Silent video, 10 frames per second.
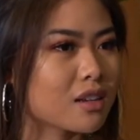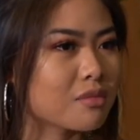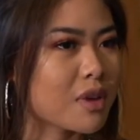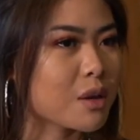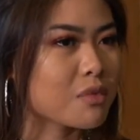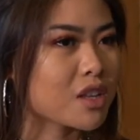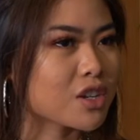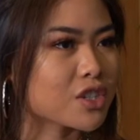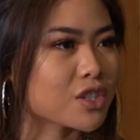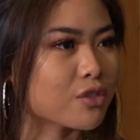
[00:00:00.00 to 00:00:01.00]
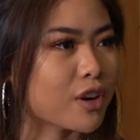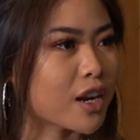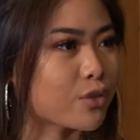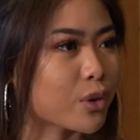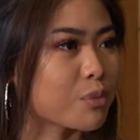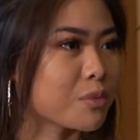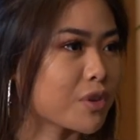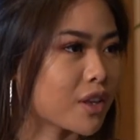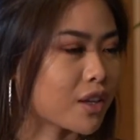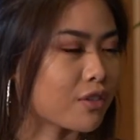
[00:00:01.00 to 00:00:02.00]
they're just afraid of what
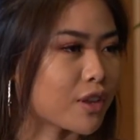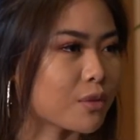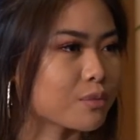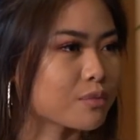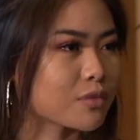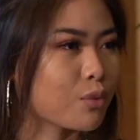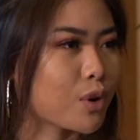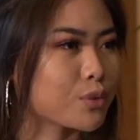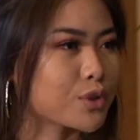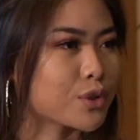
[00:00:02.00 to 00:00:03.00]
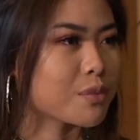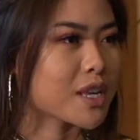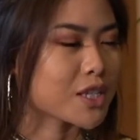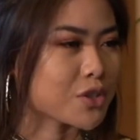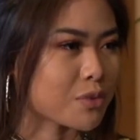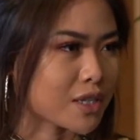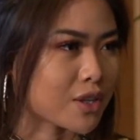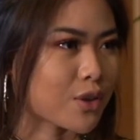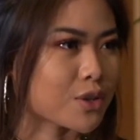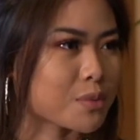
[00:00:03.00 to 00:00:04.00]
people think of them. What would your message be to
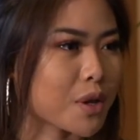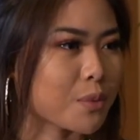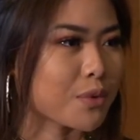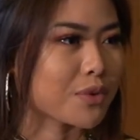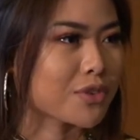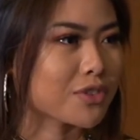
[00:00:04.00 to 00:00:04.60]
those people?